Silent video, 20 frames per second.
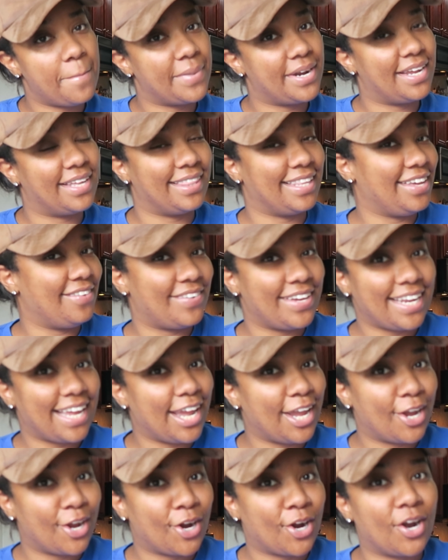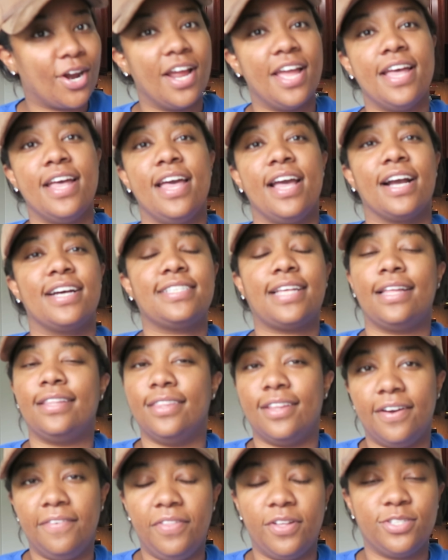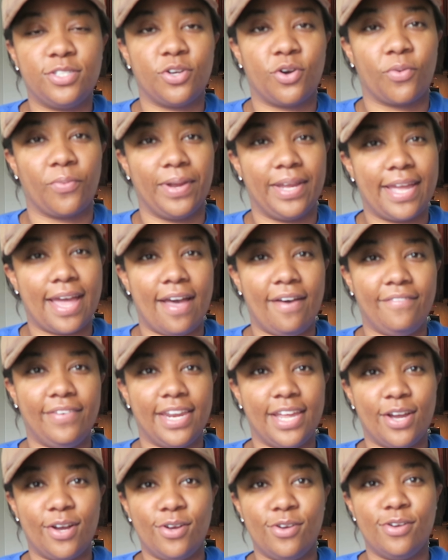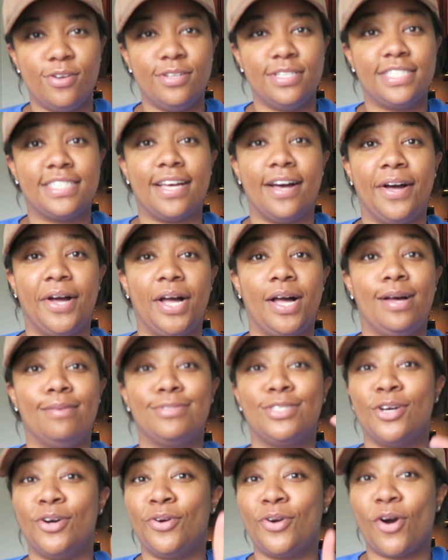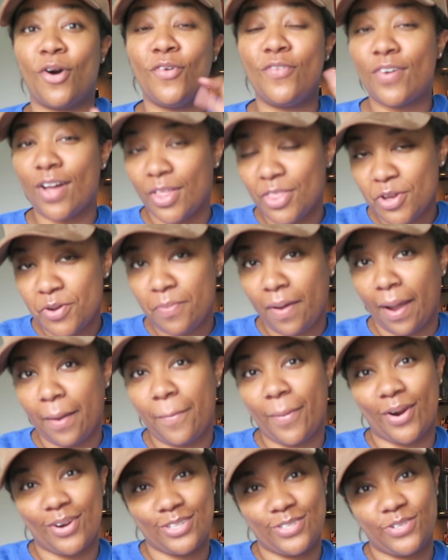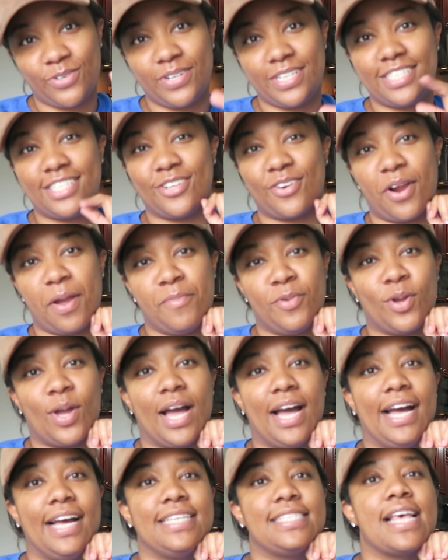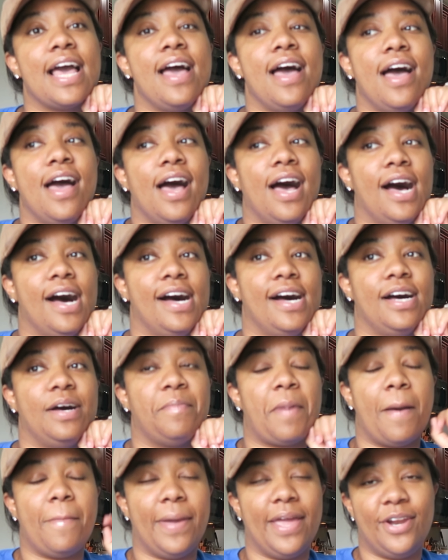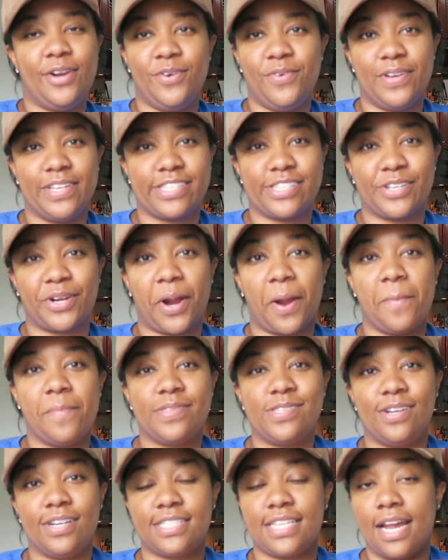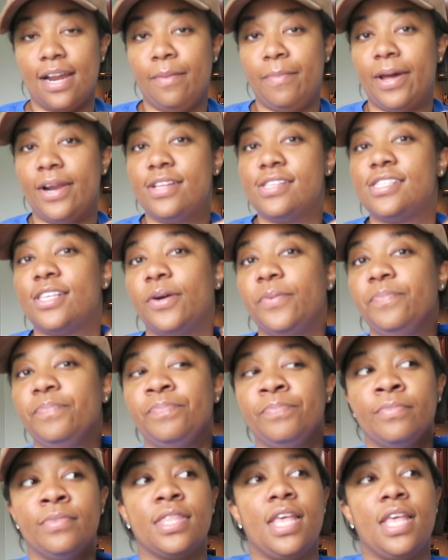I'm gonna leave it here because I love those little recap videos. Um, so go follow my personal Instagram, you guys. Um, I made a new Instagram, I'm so excited about it. So